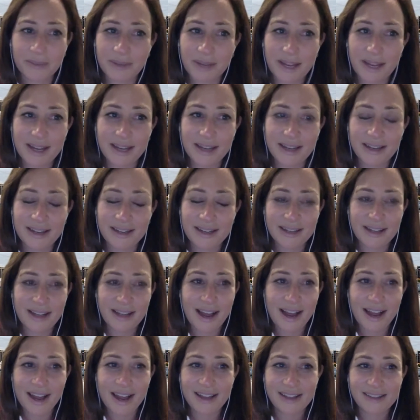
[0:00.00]
And
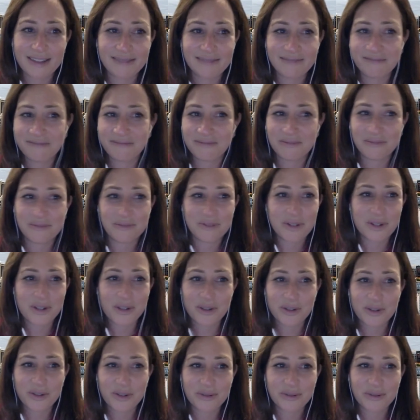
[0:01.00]
I know